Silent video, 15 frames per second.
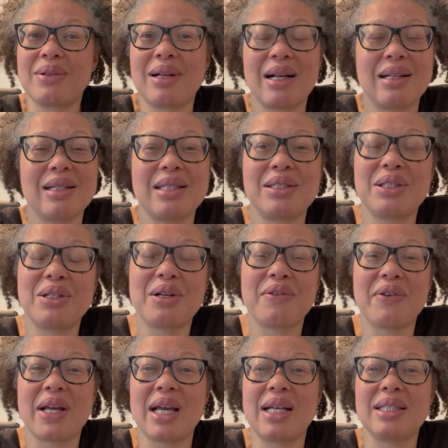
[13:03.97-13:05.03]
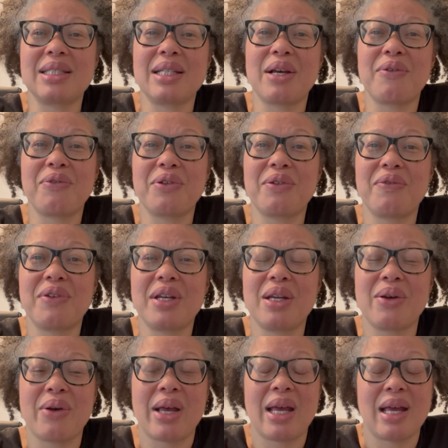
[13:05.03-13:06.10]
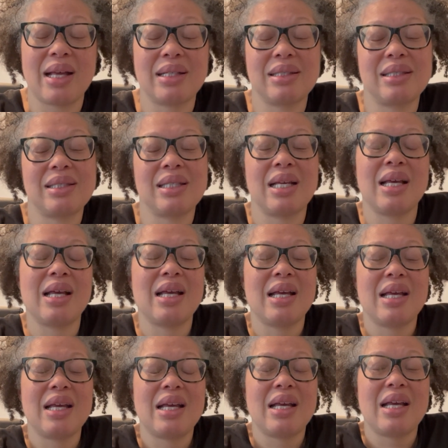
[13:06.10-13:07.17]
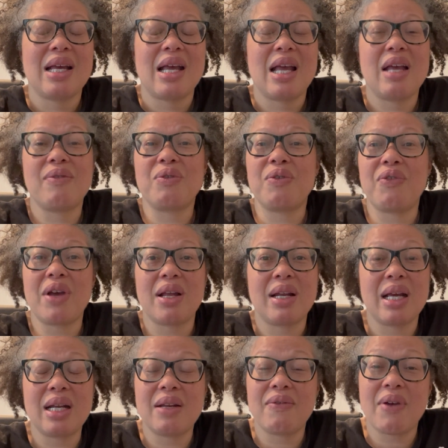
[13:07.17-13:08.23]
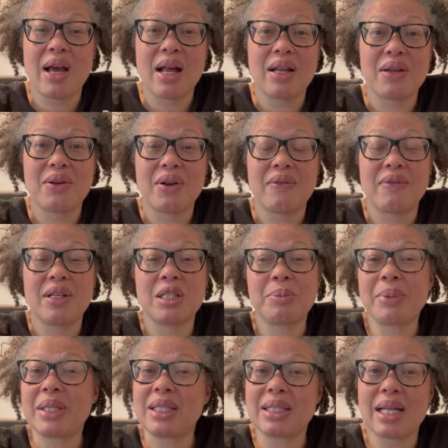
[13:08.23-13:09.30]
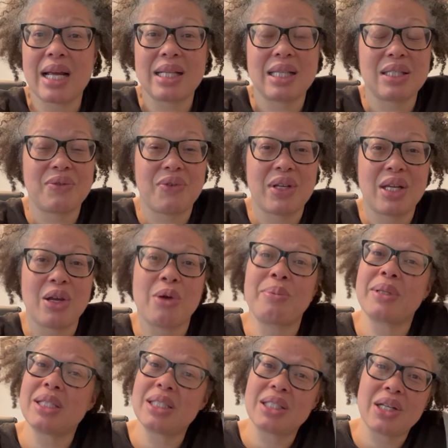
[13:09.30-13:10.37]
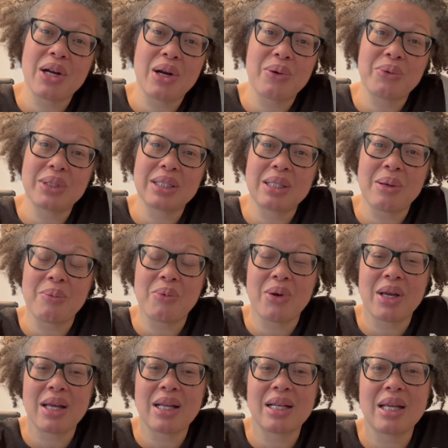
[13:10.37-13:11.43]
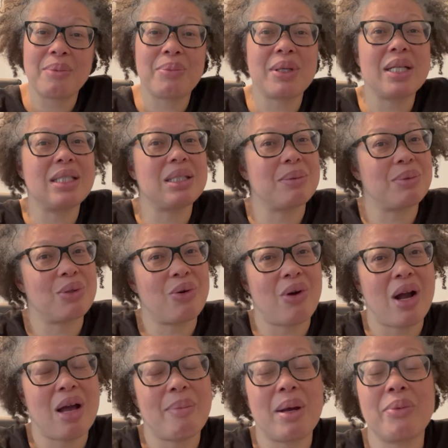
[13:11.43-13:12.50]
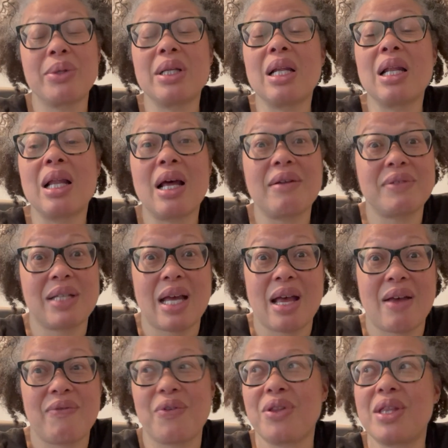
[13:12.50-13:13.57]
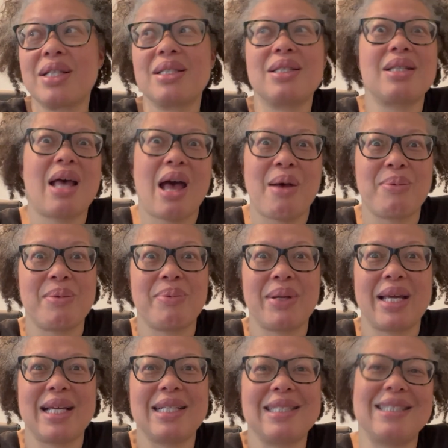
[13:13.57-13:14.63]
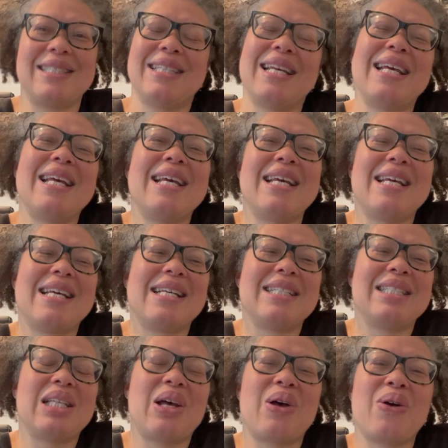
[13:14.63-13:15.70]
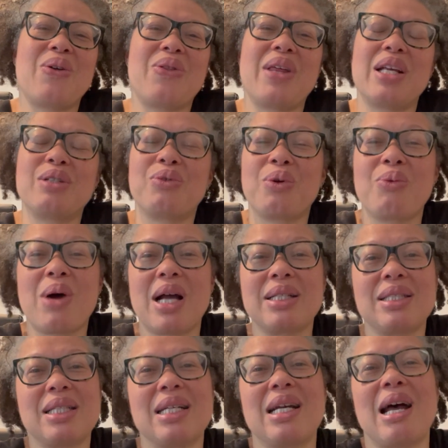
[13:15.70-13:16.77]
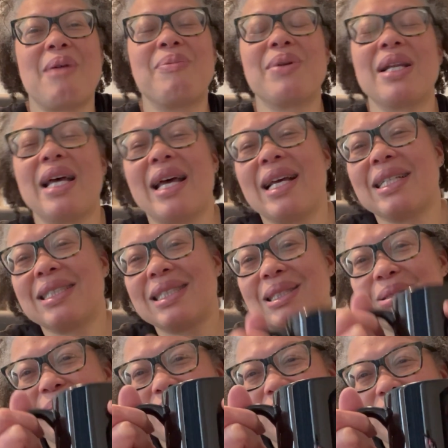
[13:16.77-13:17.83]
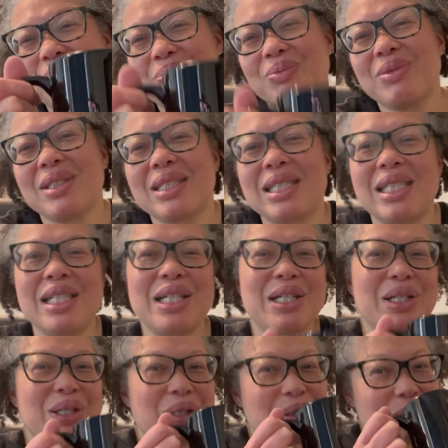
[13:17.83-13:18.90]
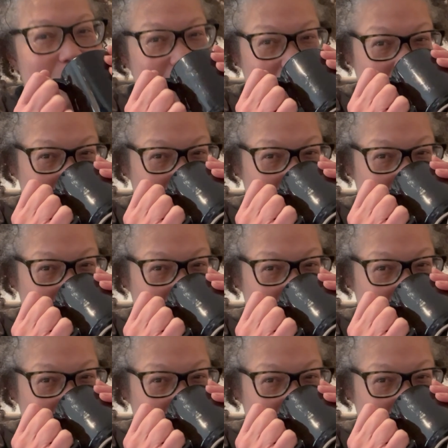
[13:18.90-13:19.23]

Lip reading: I'll let you know if I got a sale from the video ads. If you found any value of this, please like this video. Please share it with someone. And please subscribe. I would love to have you. This is a happy place. So thanks for watching. God bless. Cheers.